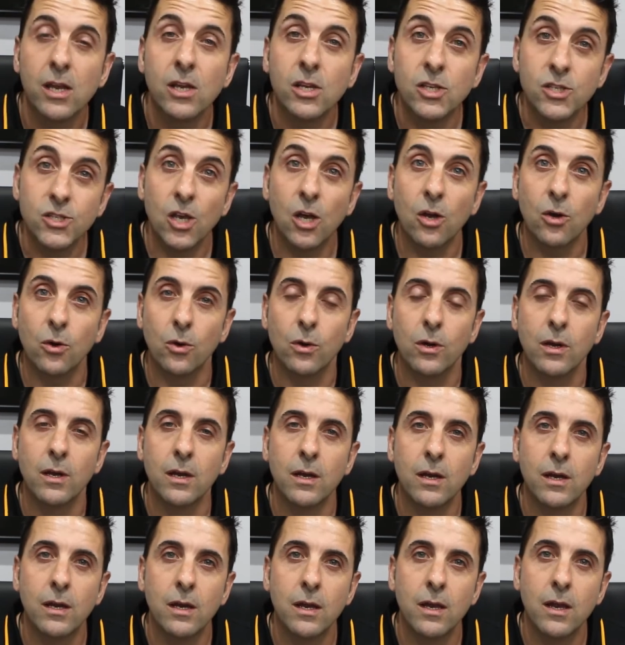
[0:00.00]
So,
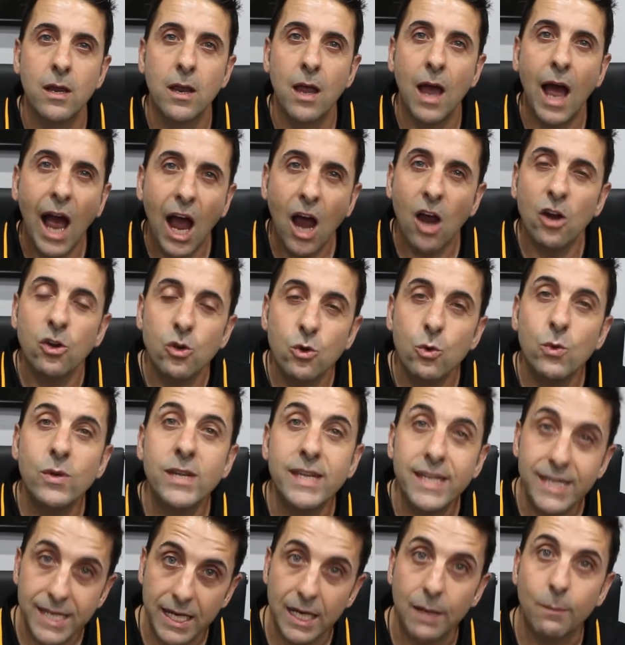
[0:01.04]
are you
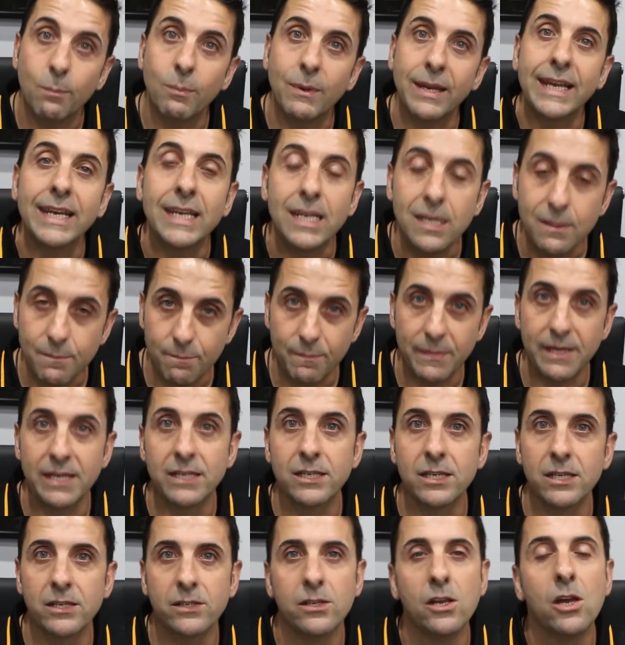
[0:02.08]
deeply
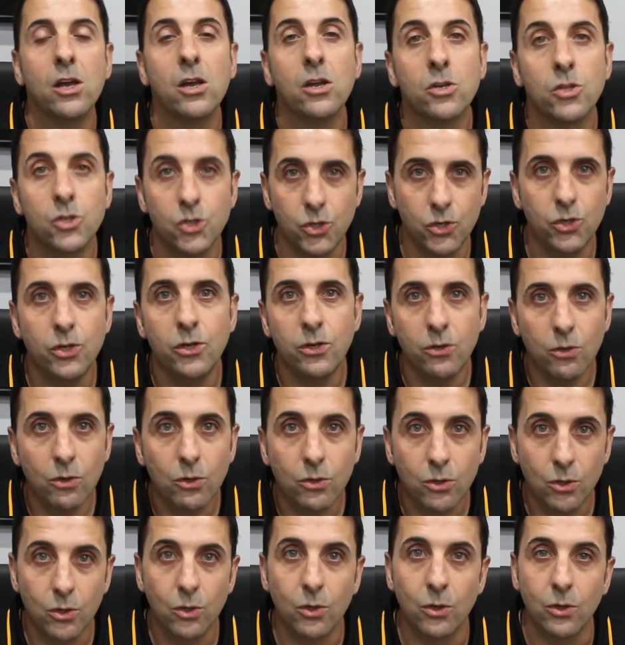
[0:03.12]
committed to your
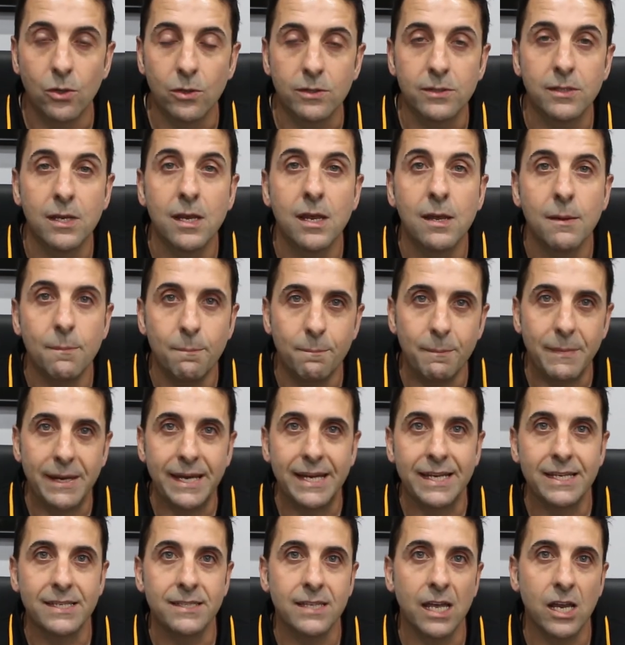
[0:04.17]
cause?
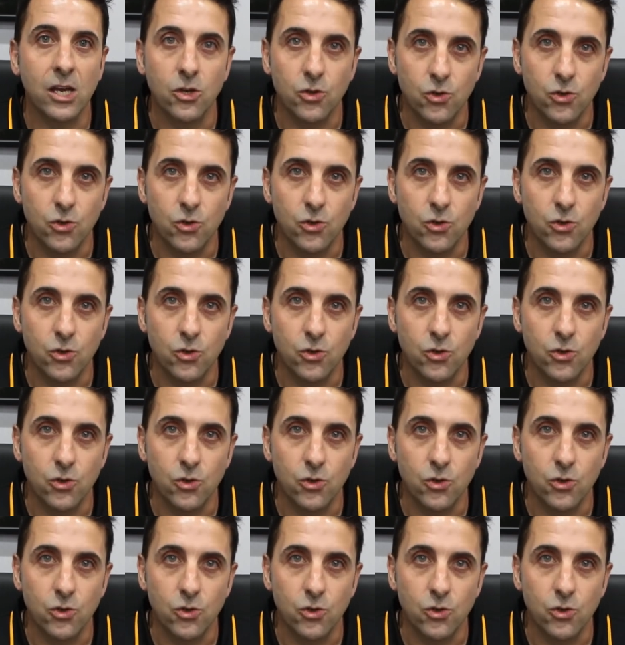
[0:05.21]
Means that